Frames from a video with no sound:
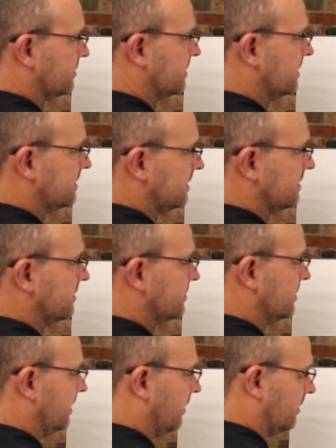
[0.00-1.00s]
GCs and
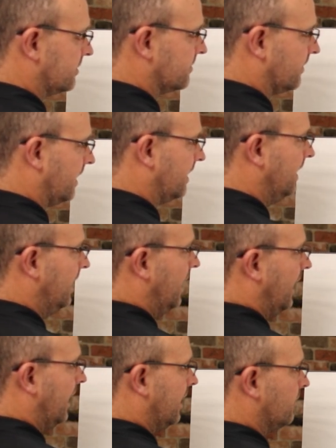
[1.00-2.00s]
GRs, right?
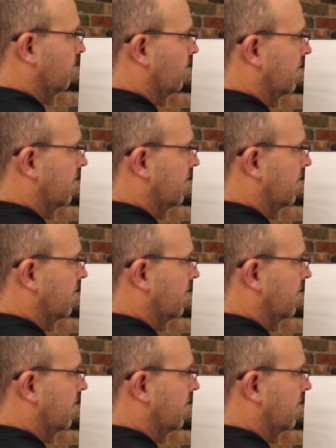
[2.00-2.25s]
And